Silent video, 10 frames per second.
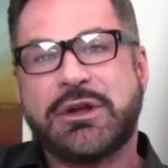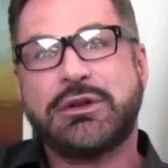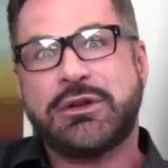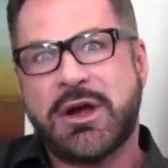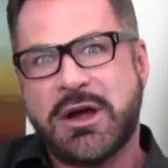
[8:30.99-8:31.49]

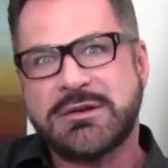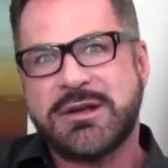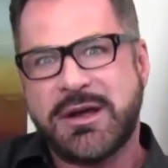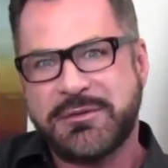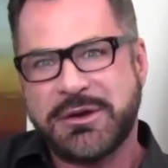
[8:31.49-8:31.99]
a long
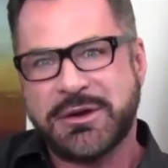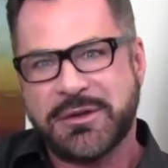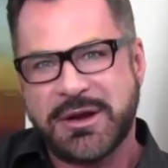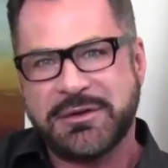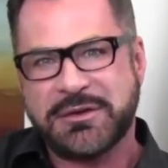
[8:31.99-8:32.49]
time ago
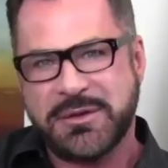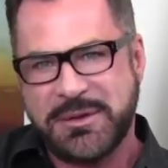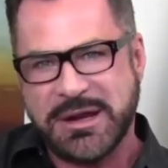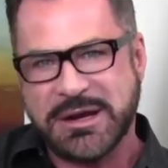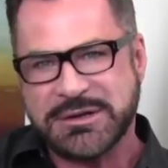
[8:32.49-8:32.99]
that I was going to
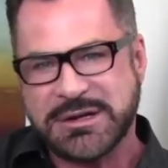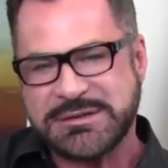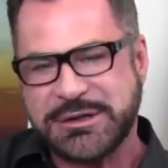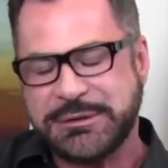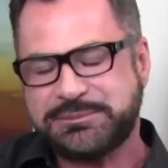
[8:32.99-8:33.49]
be a
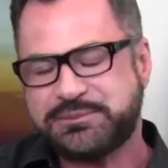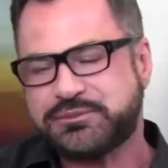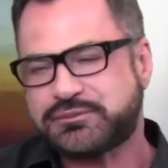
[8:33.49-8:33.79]
hairdresser,